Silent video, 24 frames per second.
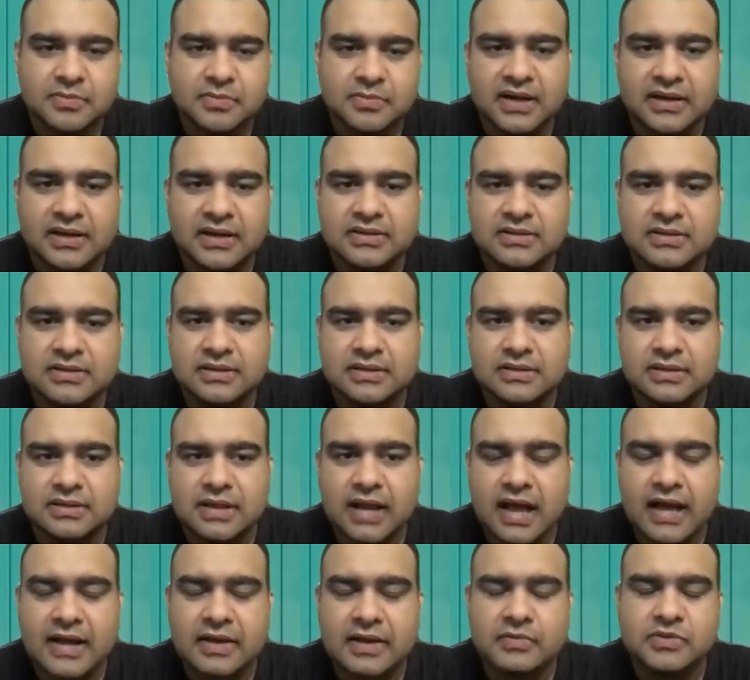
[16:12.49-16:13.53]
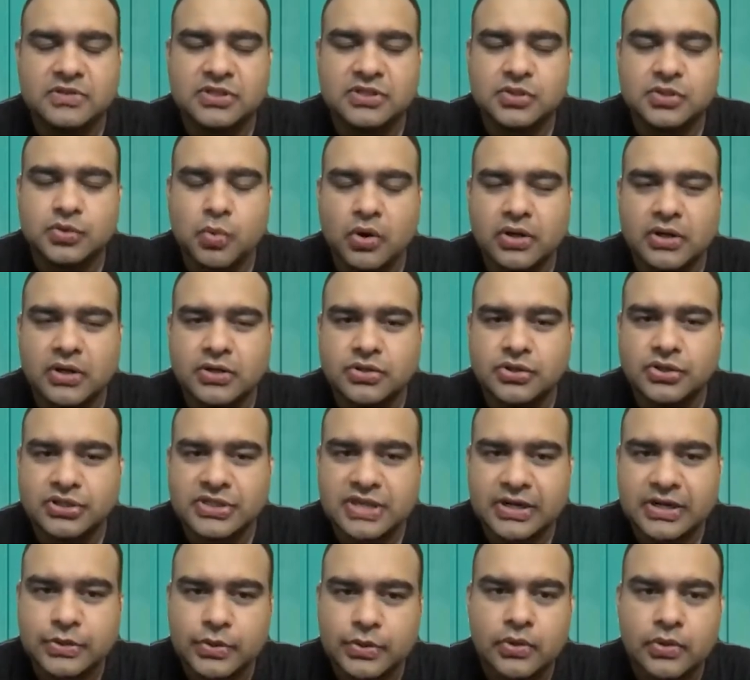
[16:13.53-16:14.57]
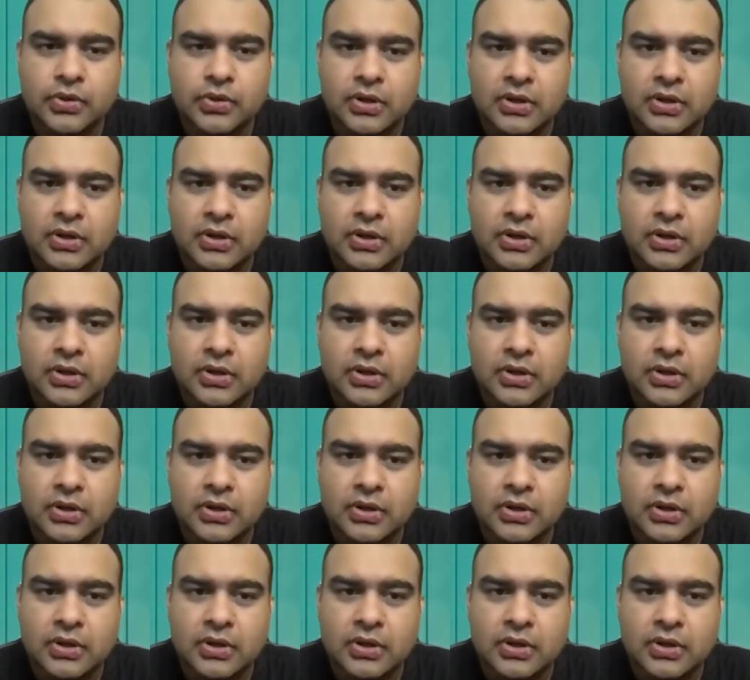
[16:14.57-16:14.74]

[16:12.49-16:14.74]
but I just wanted to show,